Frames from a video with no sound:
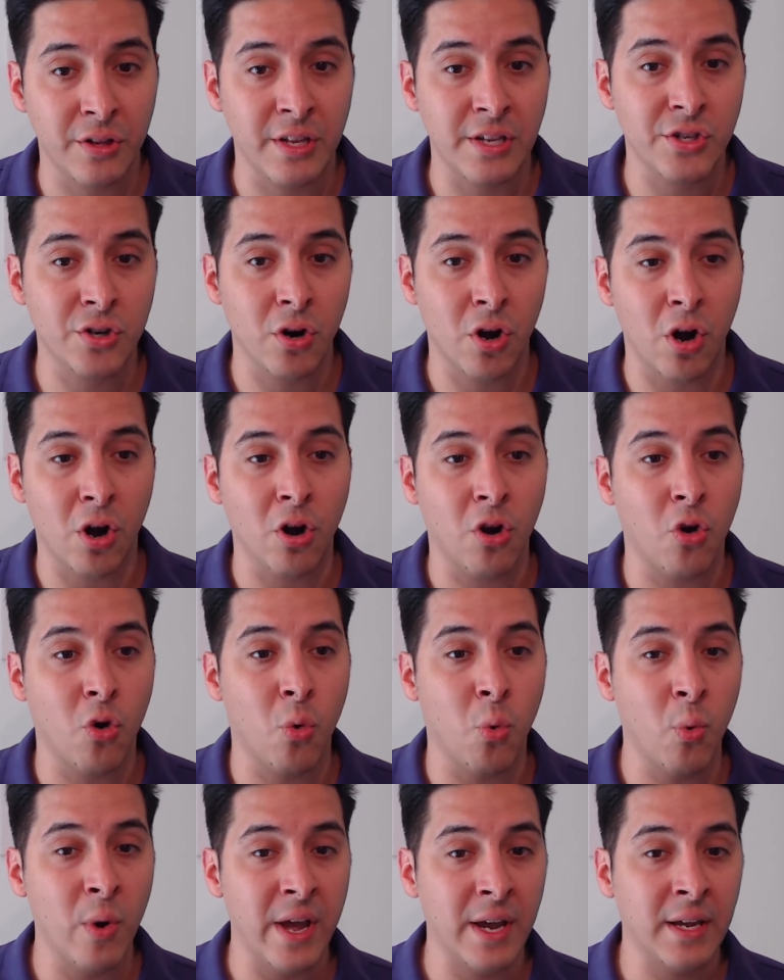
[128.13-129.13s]
These are all
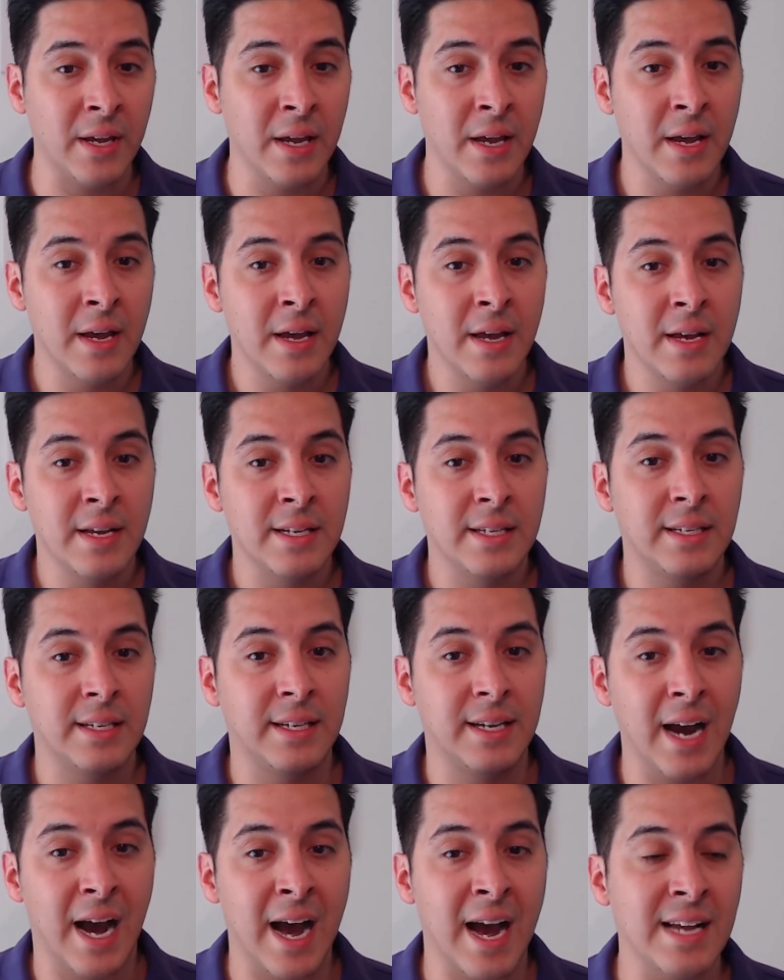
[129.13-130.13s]
quick
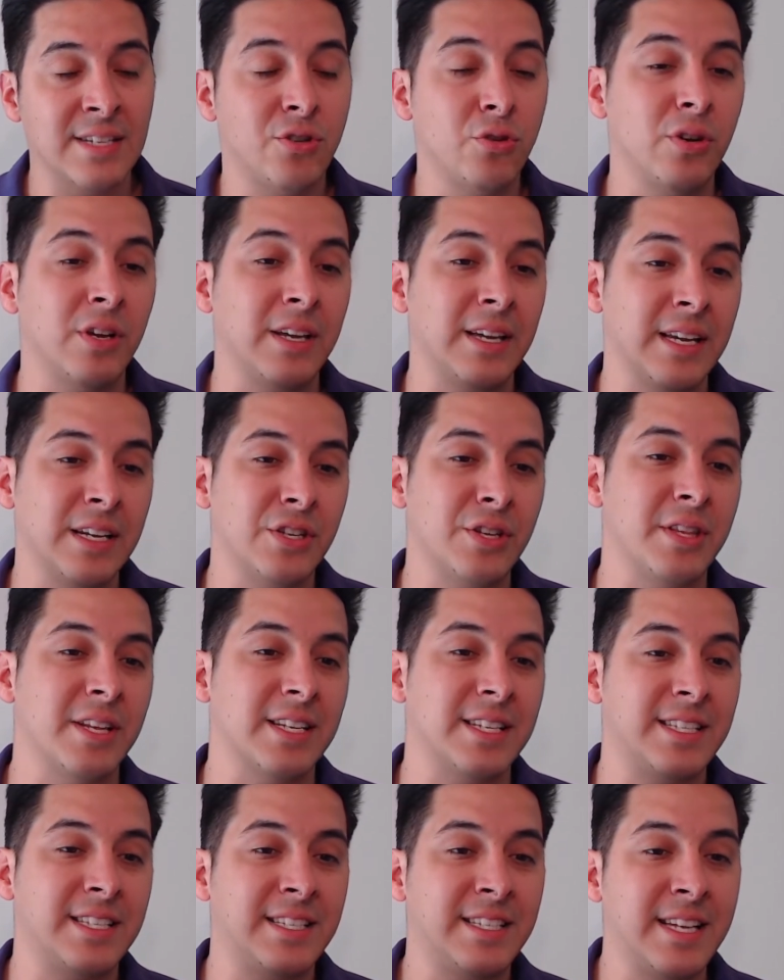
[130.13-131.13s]
guys who can get to the
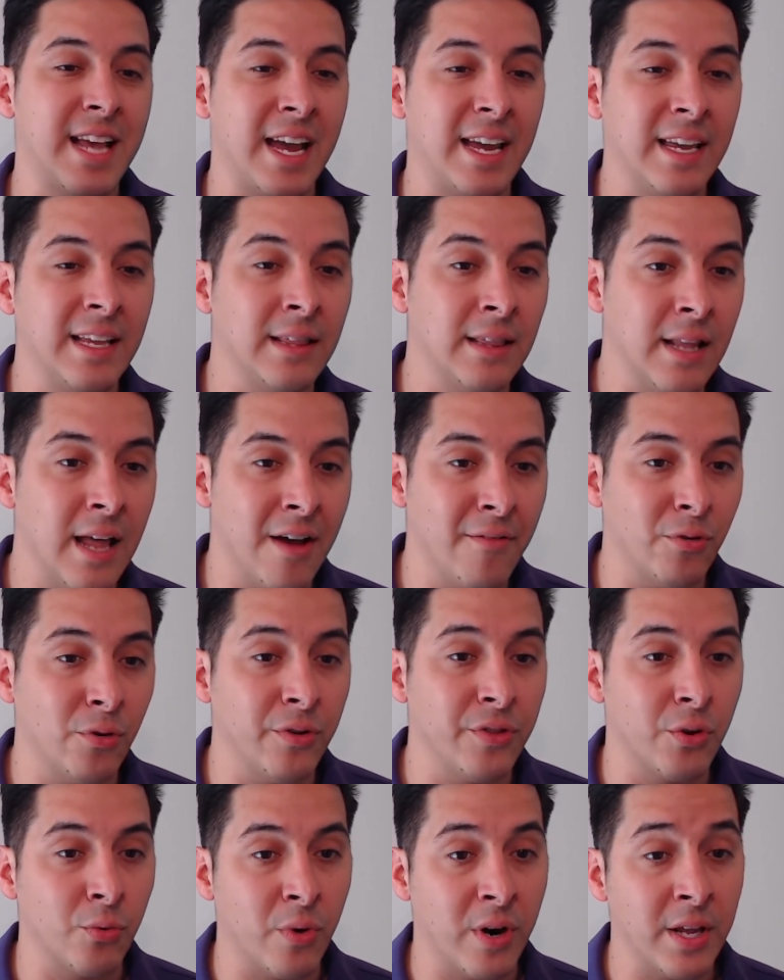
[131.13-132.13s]
second level
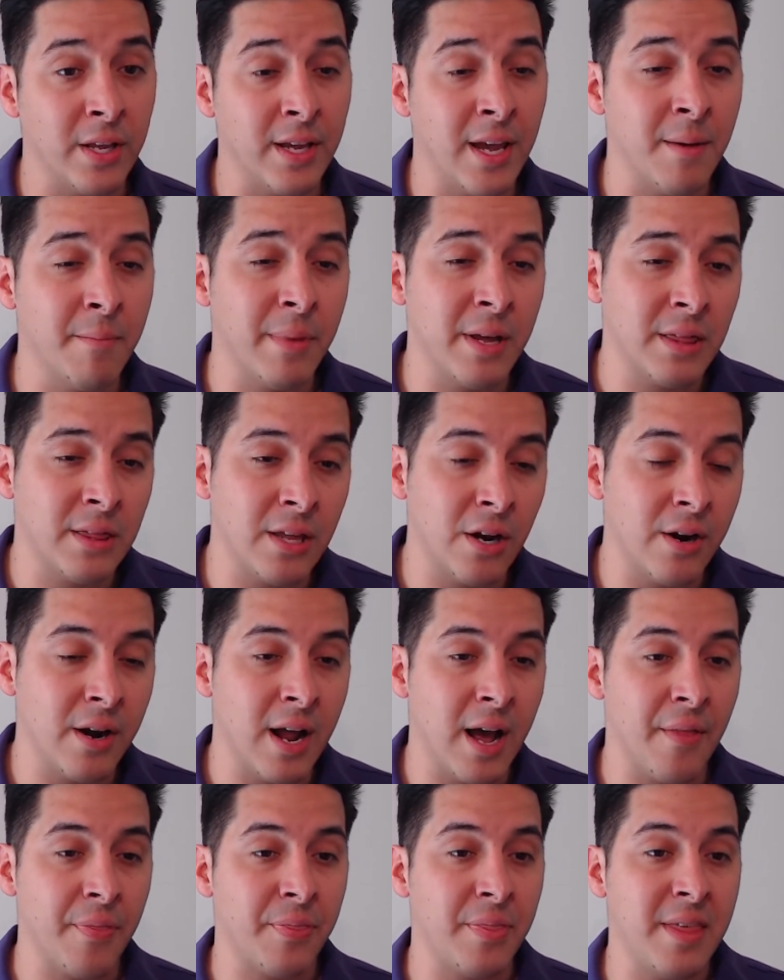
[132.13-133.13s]
in the running game, but they're
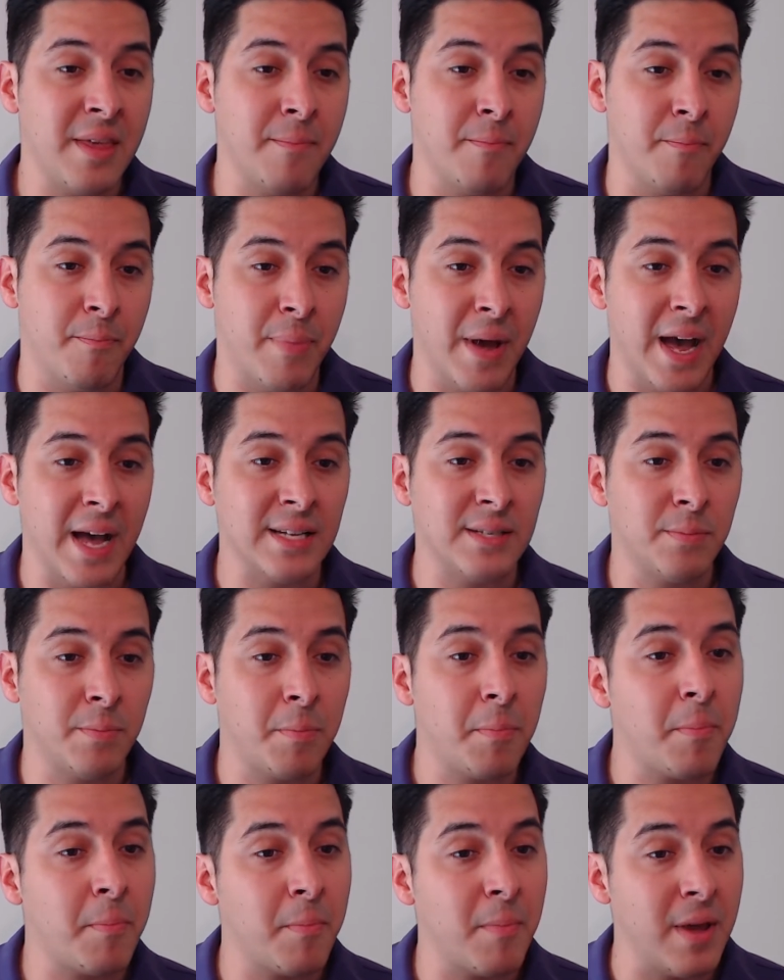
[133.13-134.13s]
not the best
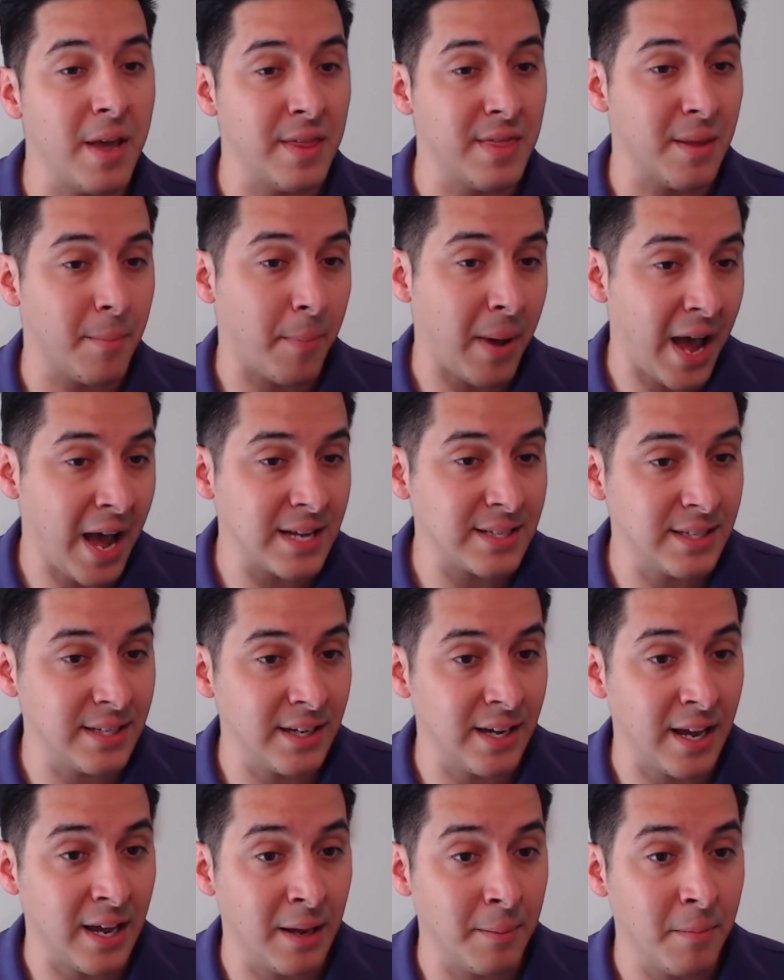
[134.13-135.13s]
in the passing
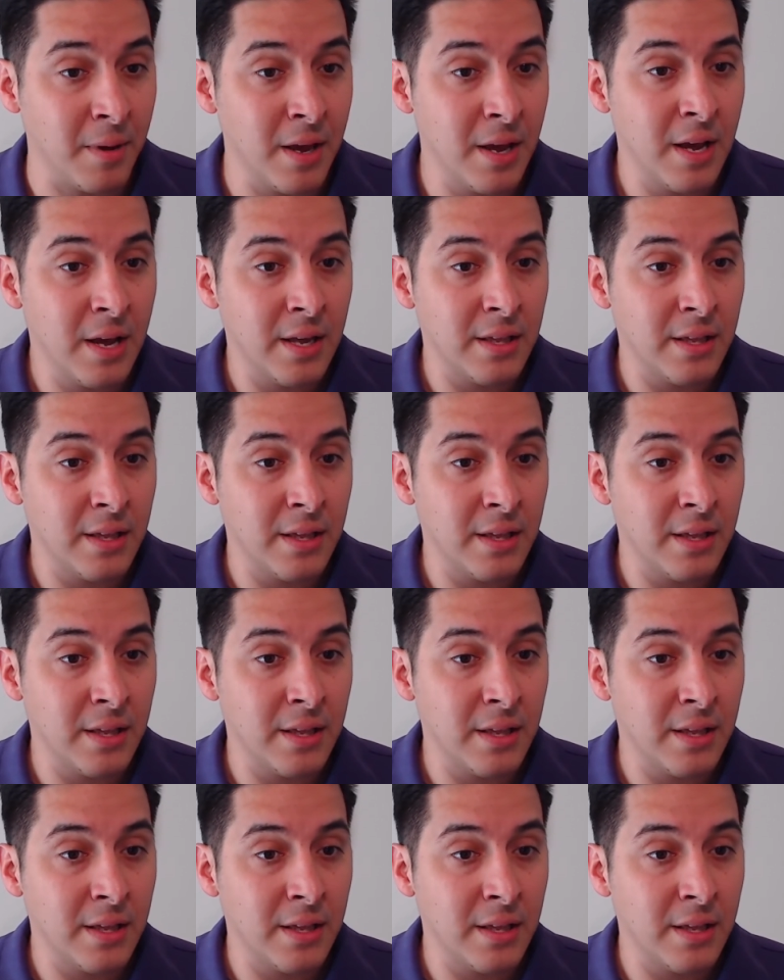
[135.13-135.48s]
game.